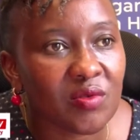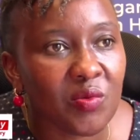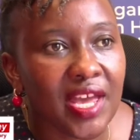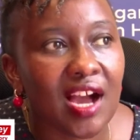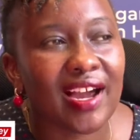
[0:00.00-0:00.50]

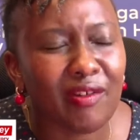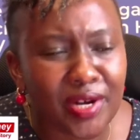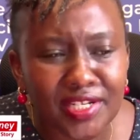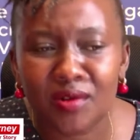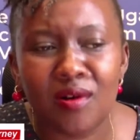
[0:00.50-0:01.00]
We are
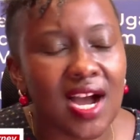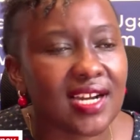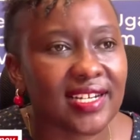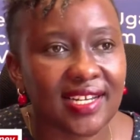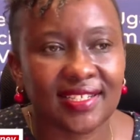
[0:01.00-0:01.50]
critical
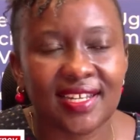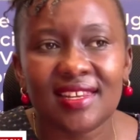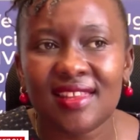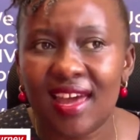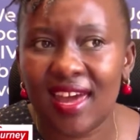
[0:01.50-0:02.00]
actors
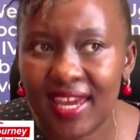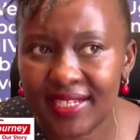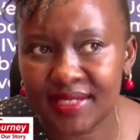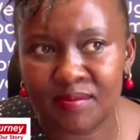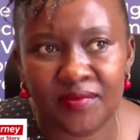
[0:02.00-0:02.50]
in the
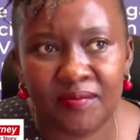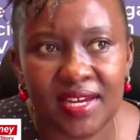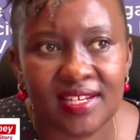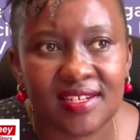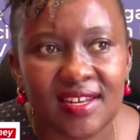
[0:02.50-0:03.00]
AIDS
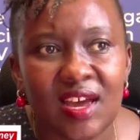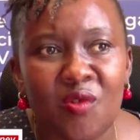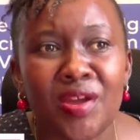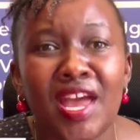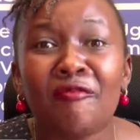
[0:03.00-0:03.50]
movement.
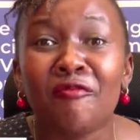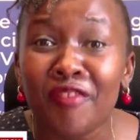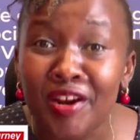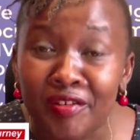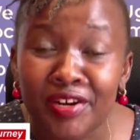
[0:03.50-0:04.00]
We are
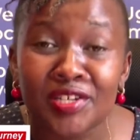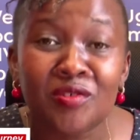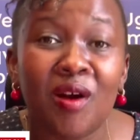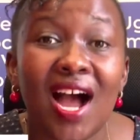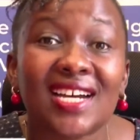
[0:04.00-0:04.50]
very
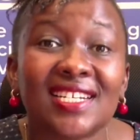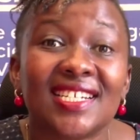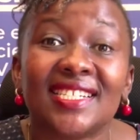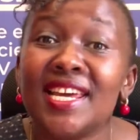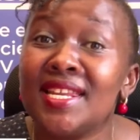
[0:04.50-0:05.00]
critical
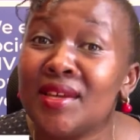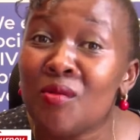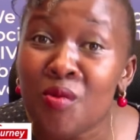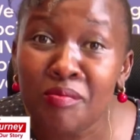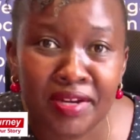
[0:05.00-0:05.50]
actors in the
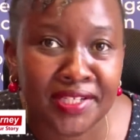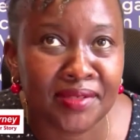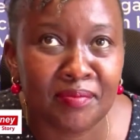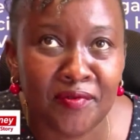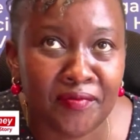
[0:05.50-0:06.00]

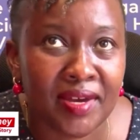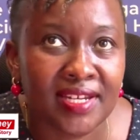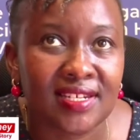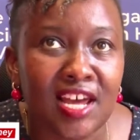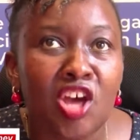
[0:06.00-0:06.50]
women's
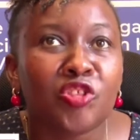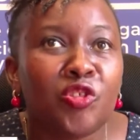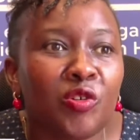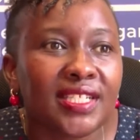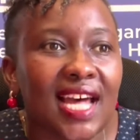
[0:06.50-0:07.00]
movement.
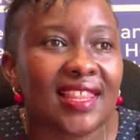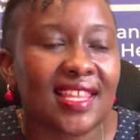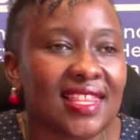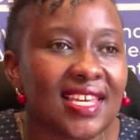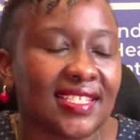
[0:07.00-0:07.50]
Those are the
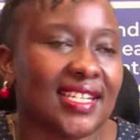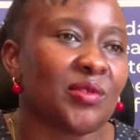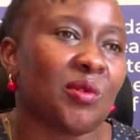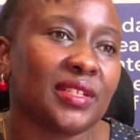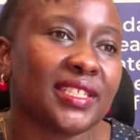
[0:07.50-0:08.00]
things that
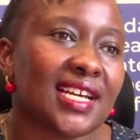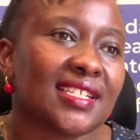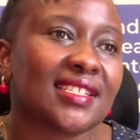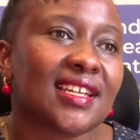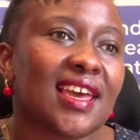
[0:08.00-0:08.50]
hold
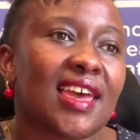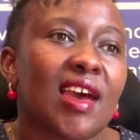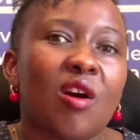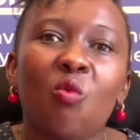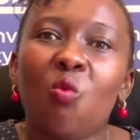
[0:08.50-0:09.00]
us.
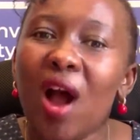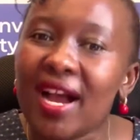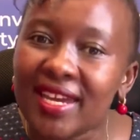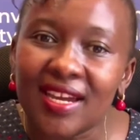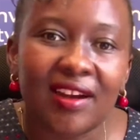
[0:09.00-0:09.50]

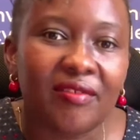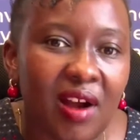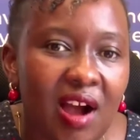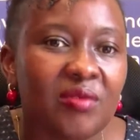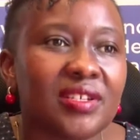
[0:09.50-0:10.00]
Working
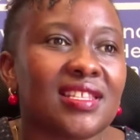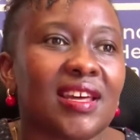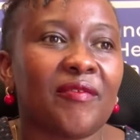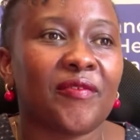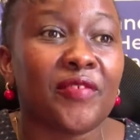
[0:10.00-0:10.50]
around
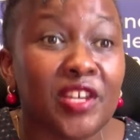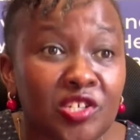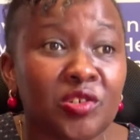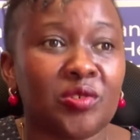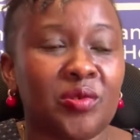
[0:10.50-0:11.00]
the
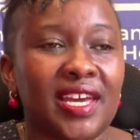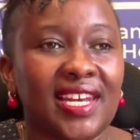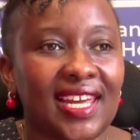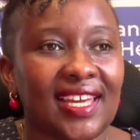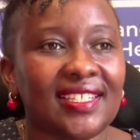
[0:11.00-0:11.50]
vision to
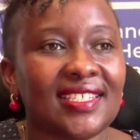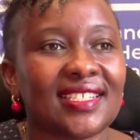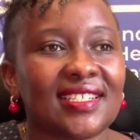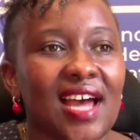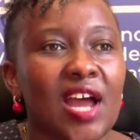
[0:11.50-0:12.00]
end AIDS
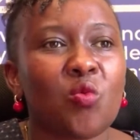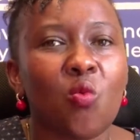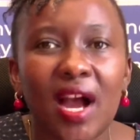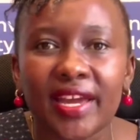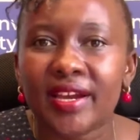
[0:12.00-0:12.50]
and
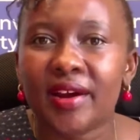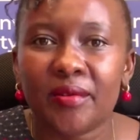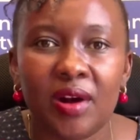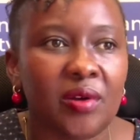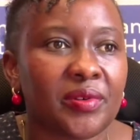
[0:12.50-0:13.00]
working
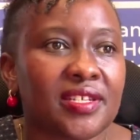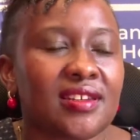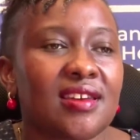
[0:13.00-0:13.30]
around